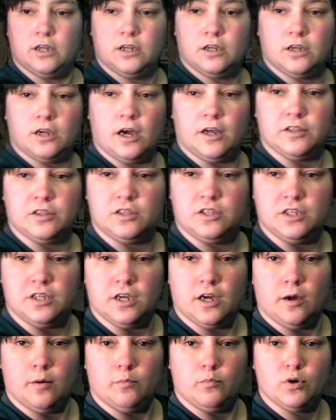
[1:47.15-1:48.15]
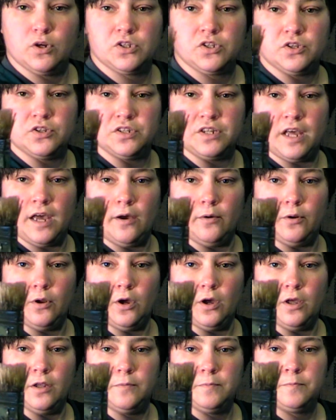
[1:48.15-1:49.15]
cut the bristles down
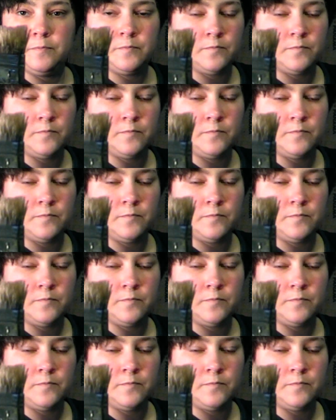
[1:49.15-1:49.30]
on.